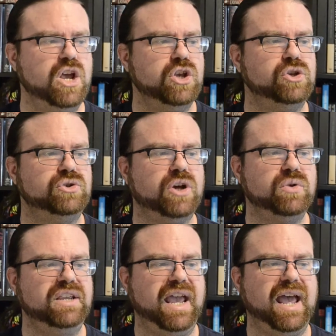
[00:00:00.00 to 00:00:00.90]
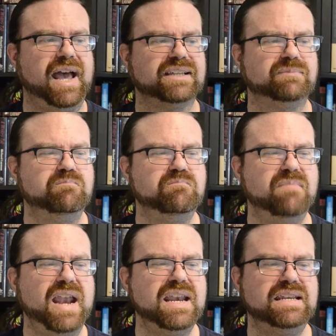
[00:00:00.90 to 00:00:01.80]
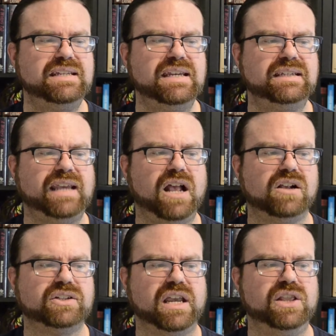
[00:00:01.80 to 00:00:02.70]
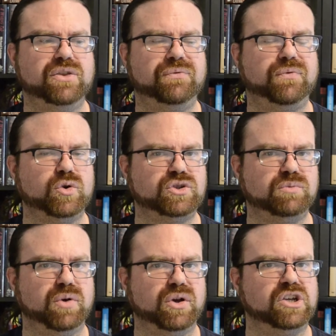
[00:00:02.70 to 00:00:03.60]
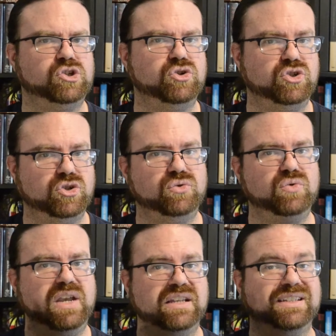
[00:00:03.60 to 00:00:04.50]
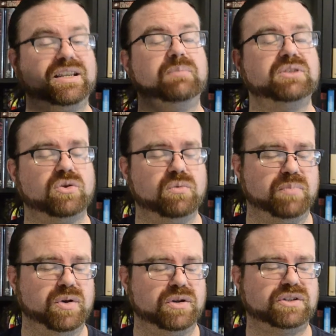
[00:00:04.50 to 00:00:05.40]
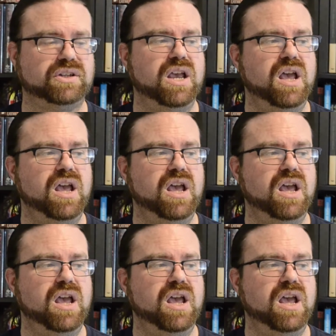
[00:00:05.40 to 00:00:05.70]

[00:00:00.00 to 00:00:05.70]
You don't get as many details in the first book as you do in subsequent books.